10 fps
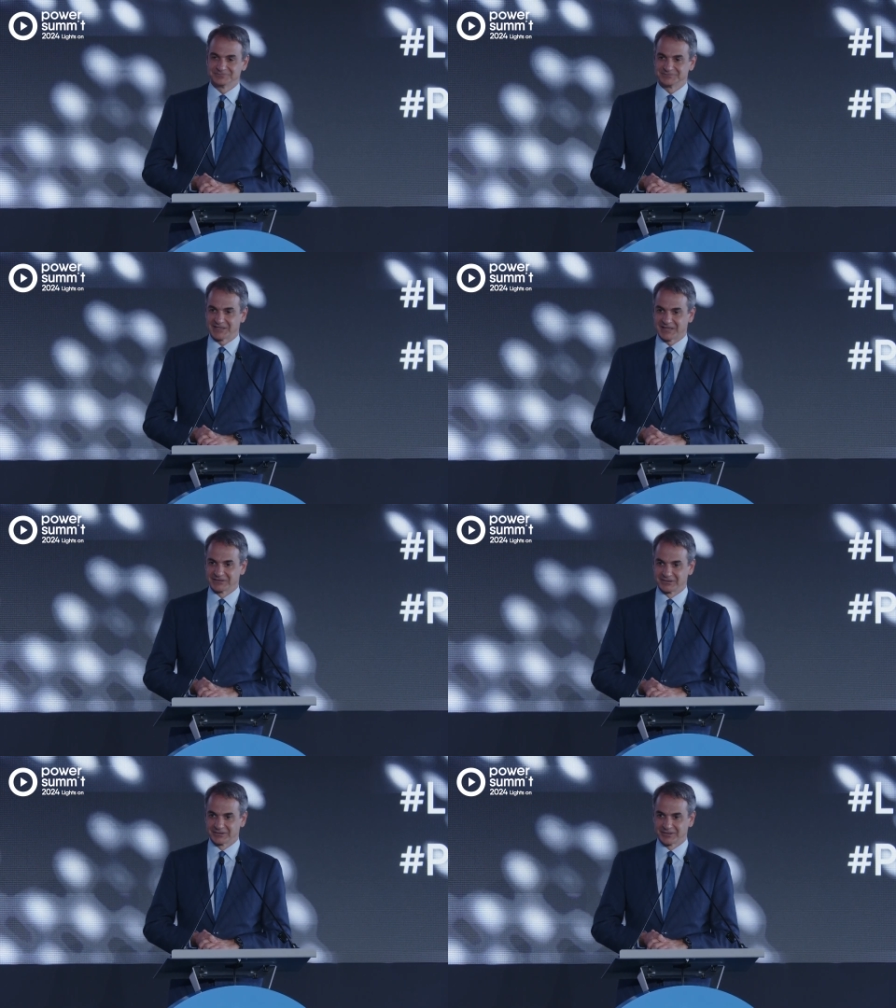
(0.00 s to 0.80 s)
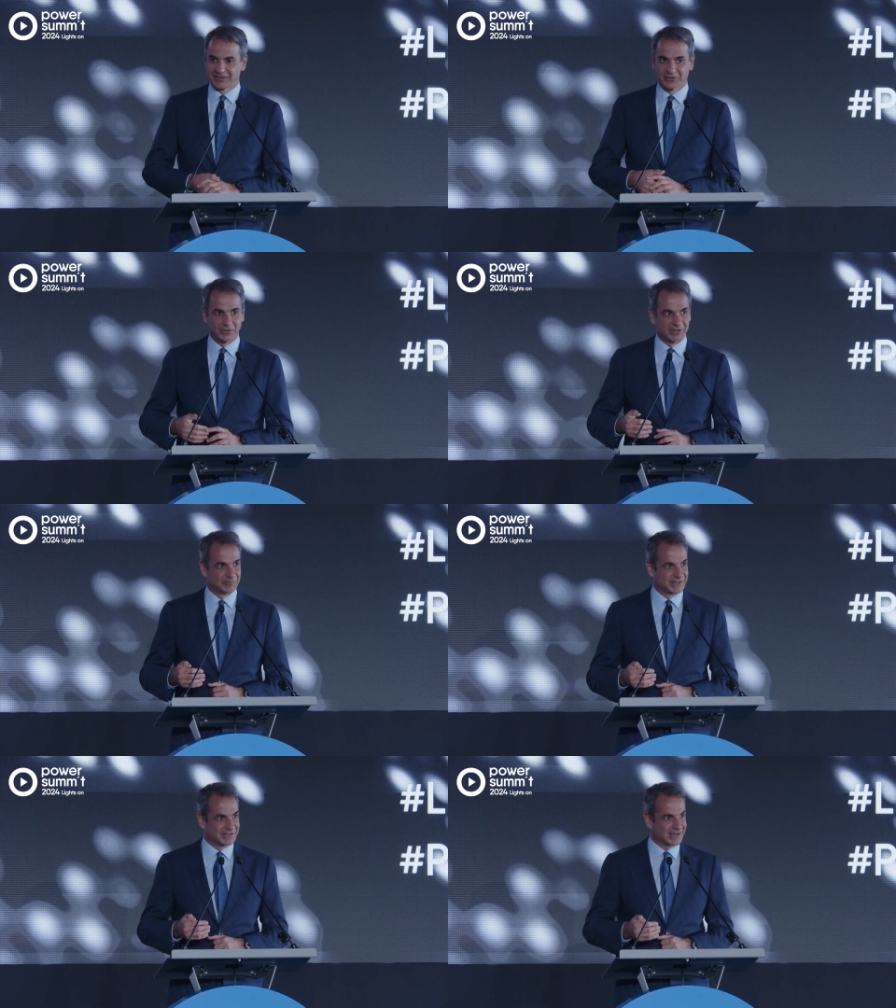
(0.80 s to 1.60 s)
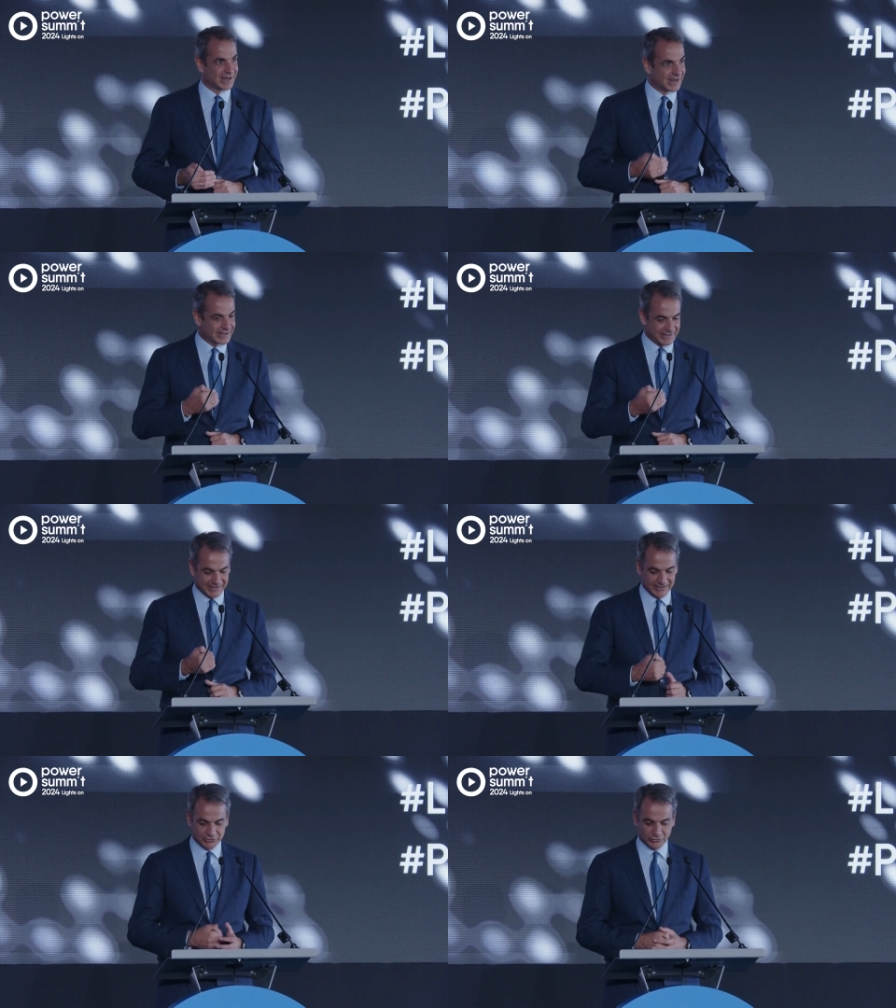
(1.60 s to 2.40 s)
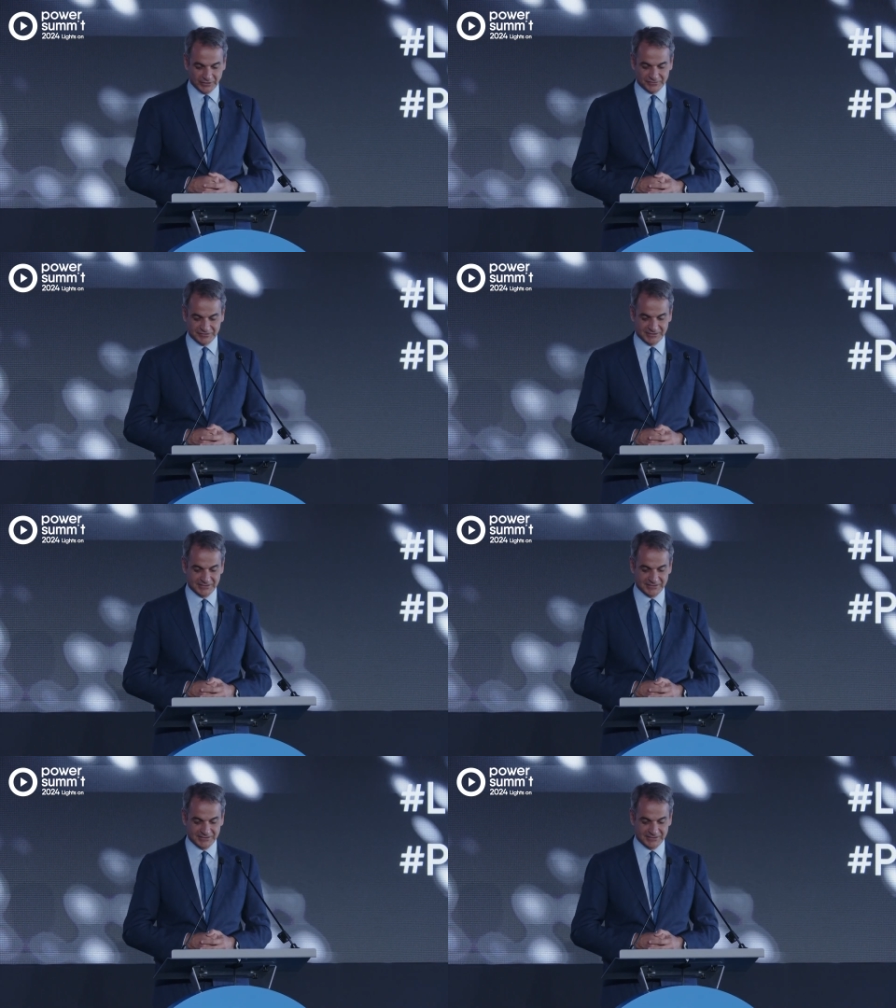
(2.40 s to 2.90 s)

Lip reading: handle the incredibly high interest